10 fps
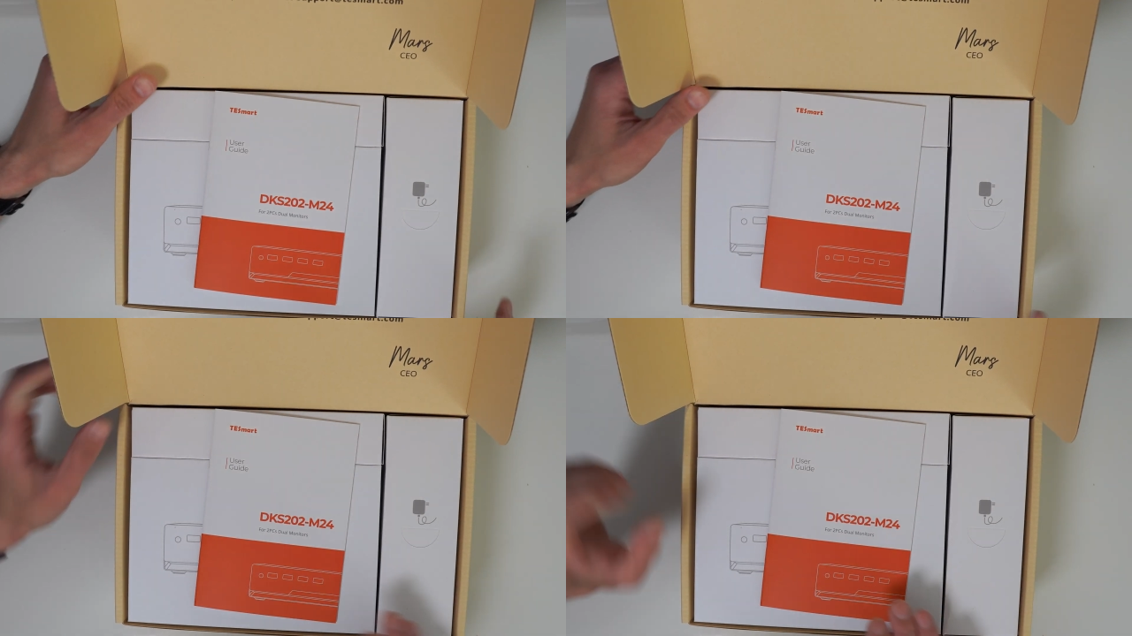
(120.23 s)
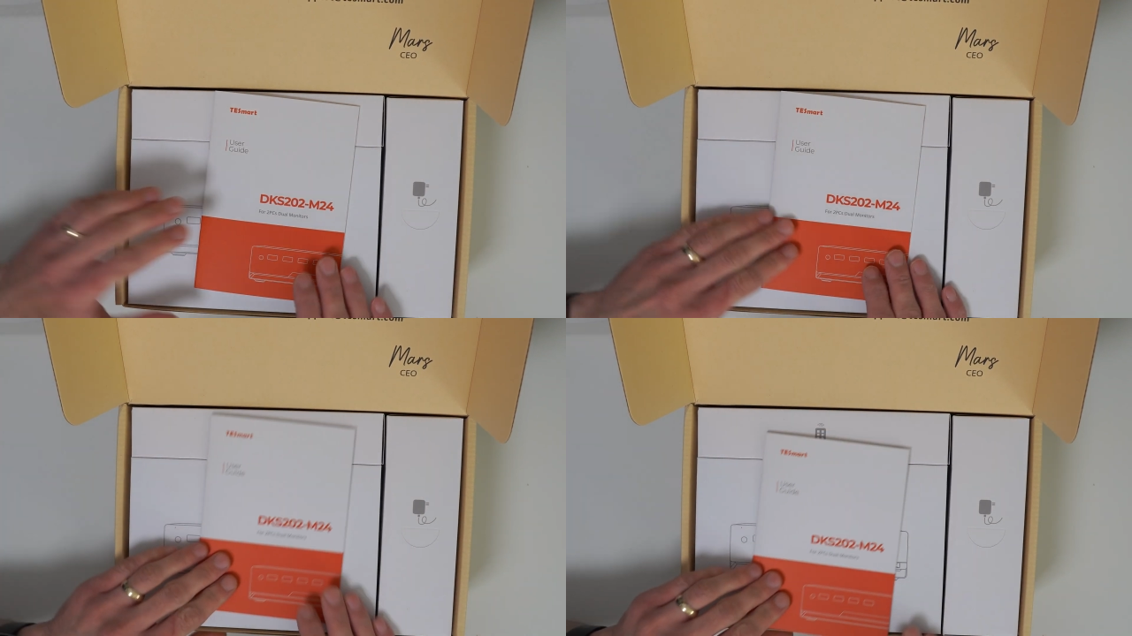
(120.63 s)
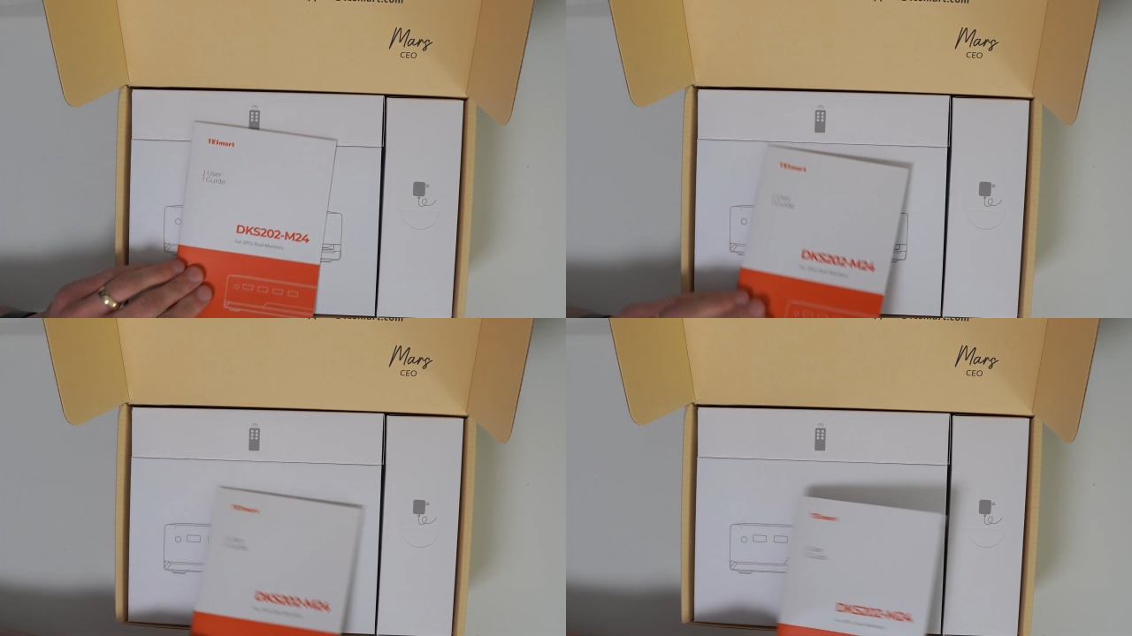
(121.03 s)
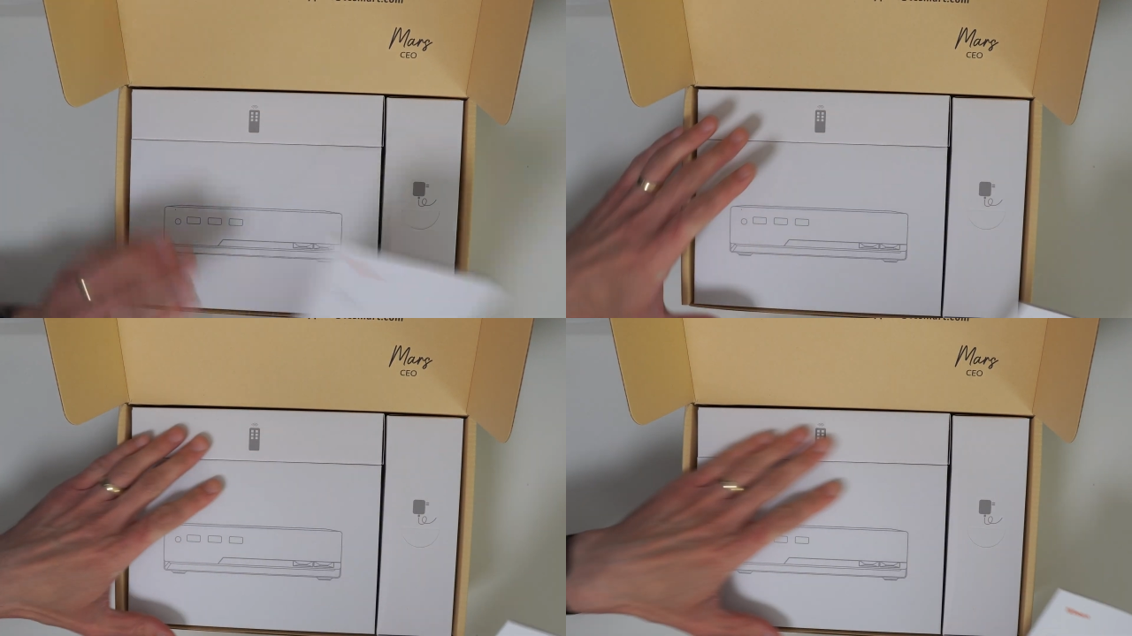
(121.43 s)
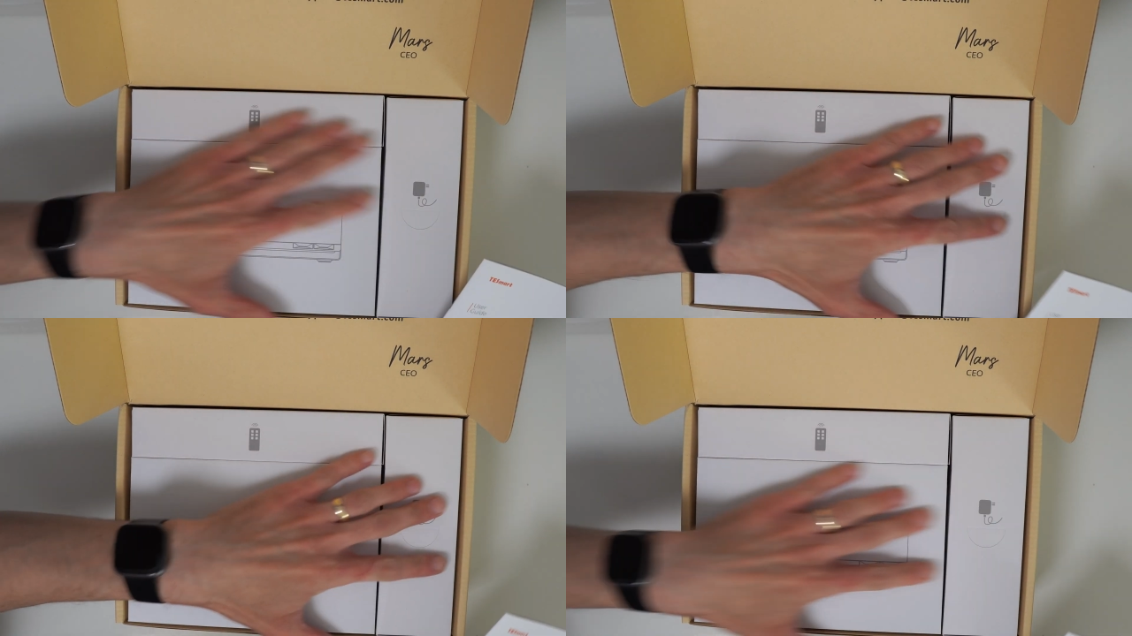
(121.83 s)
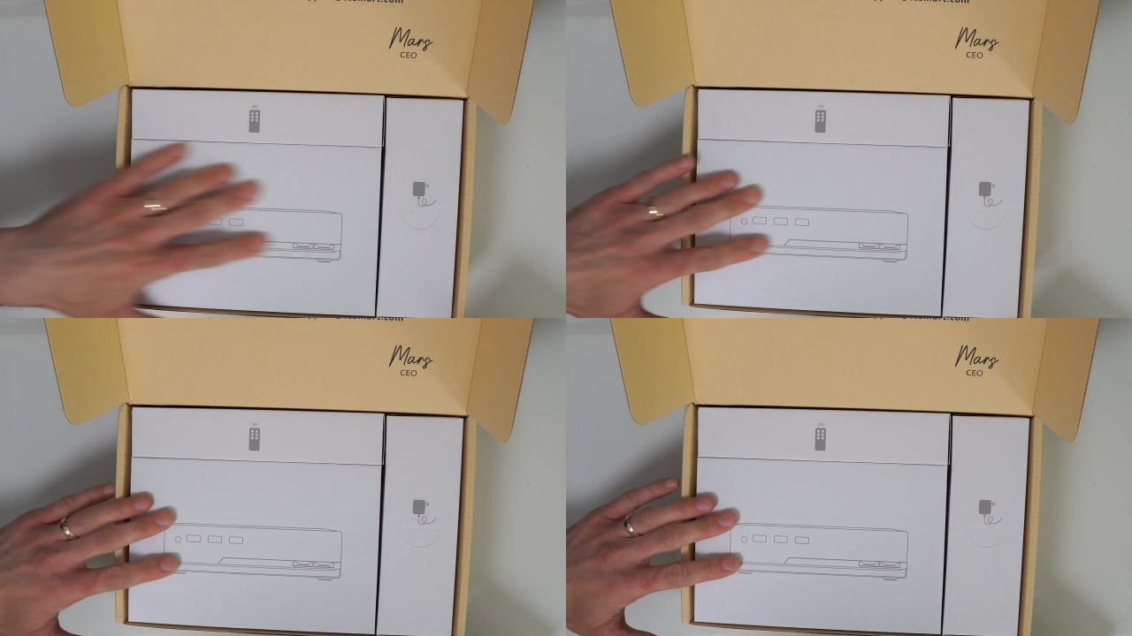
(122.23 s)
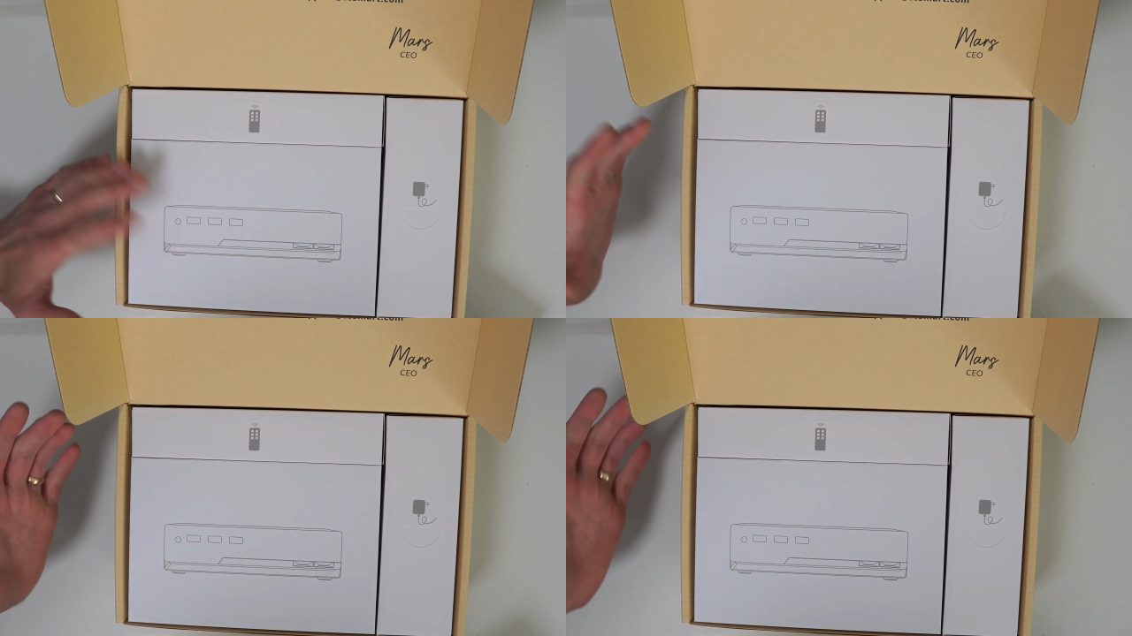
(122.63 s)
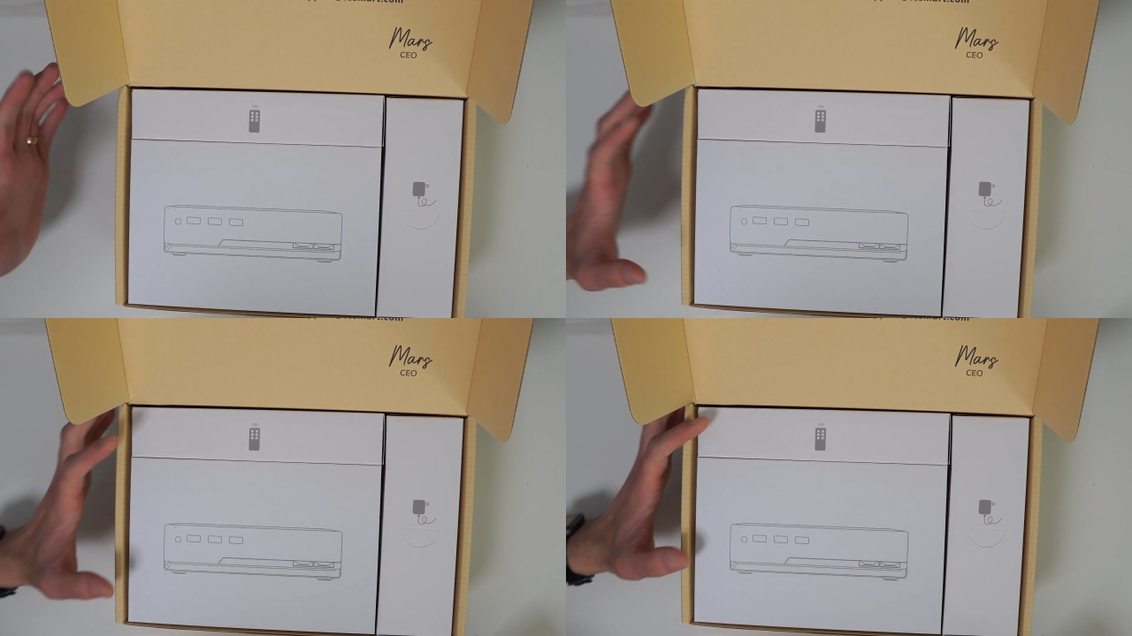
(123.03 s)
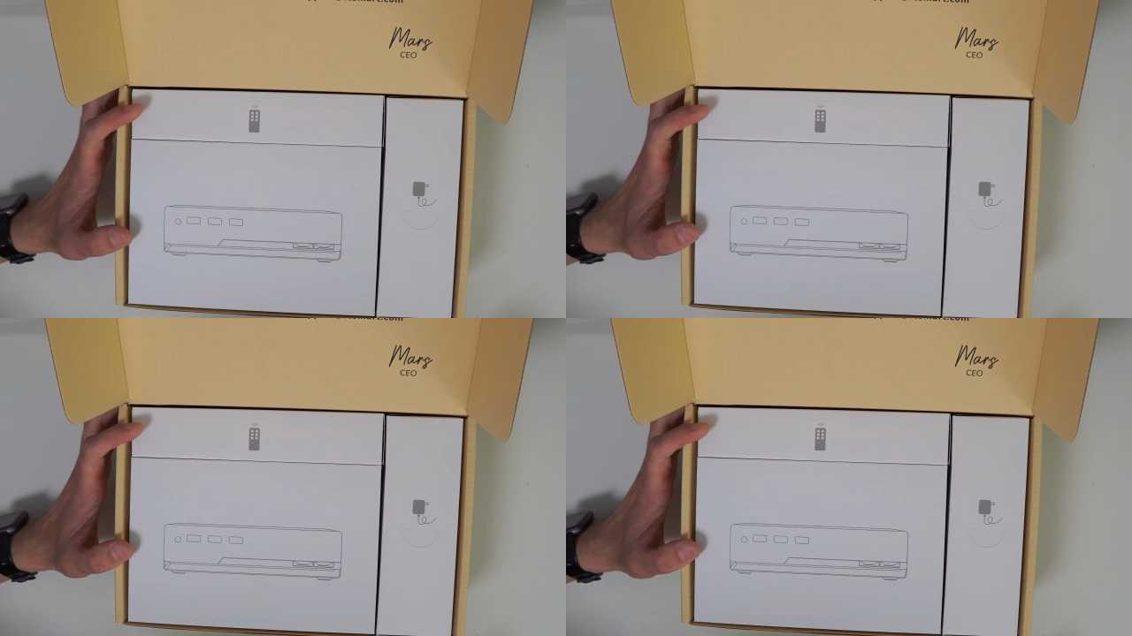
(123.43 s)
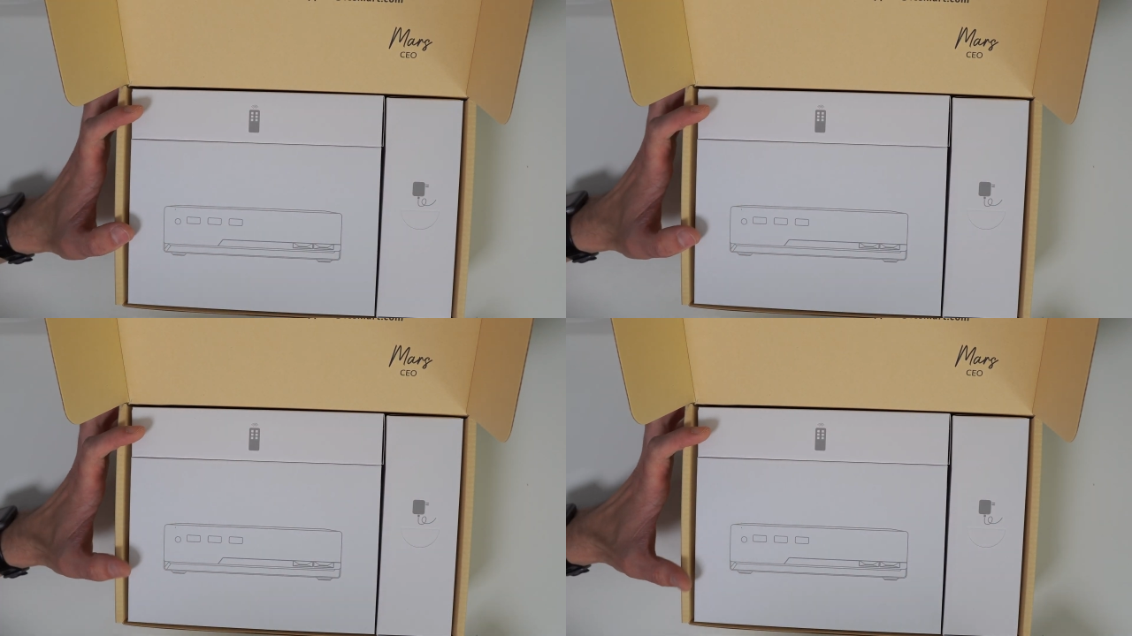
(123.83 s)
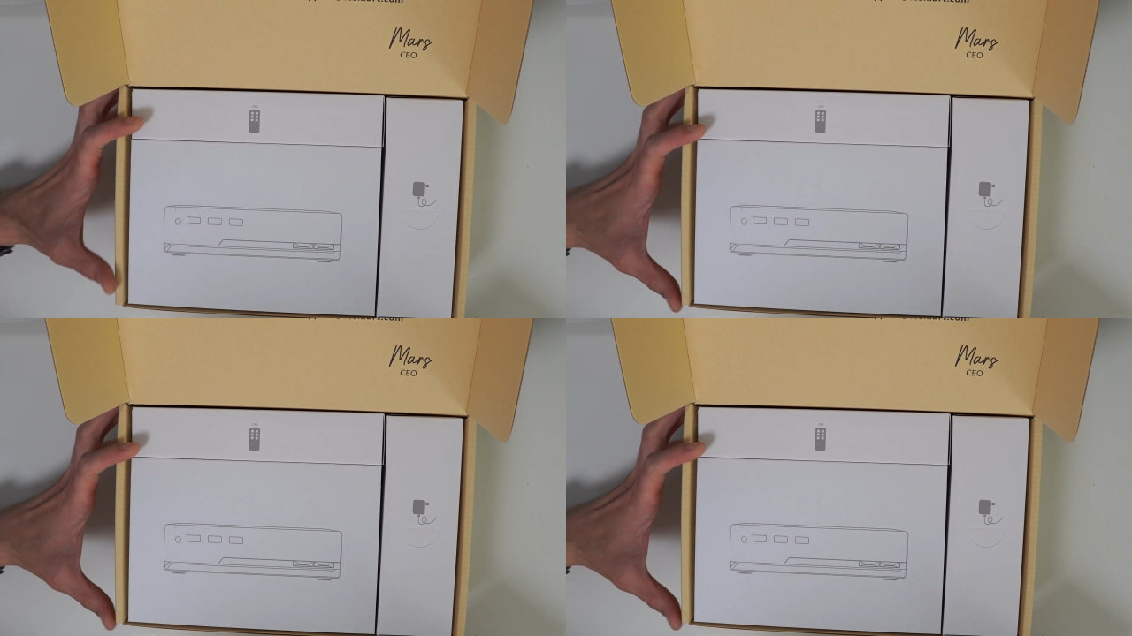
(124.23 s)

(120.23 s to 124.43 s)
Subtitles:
Nobody's mouth can be seen.